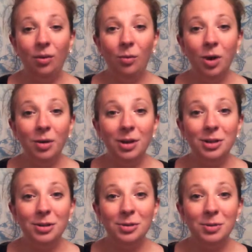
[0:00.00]
what do I
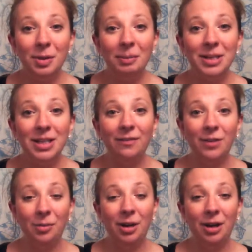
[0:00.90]
do to make myself
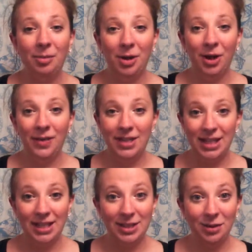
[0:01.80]
feel better about all these
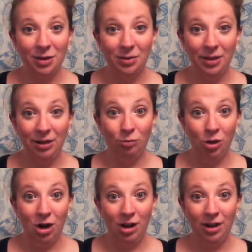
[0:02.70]
things that are going
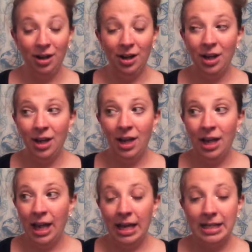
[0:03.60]
wrong?
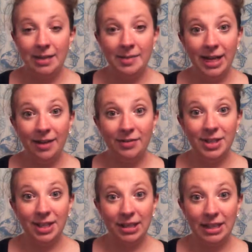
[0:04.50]
And it seems like every
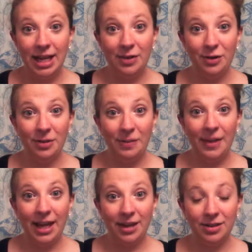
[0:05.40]
single day there's
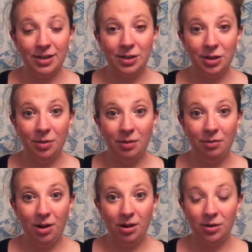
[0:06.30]
something else that's going
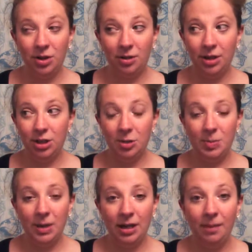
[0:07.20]
wrong. So it's just
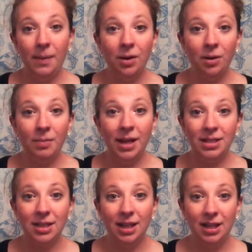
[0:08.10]
been a big old
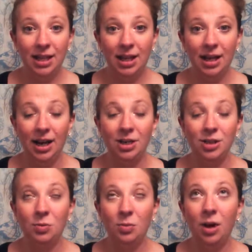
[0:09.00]
mess lately. And I
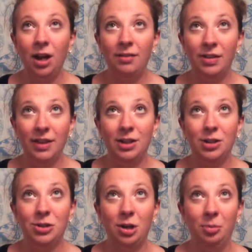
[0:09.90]
just want everything to
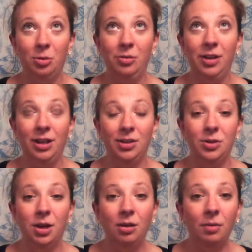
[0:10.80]
start improving.
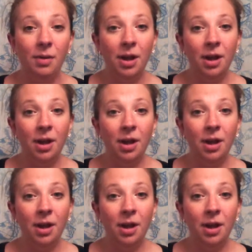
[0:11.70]
So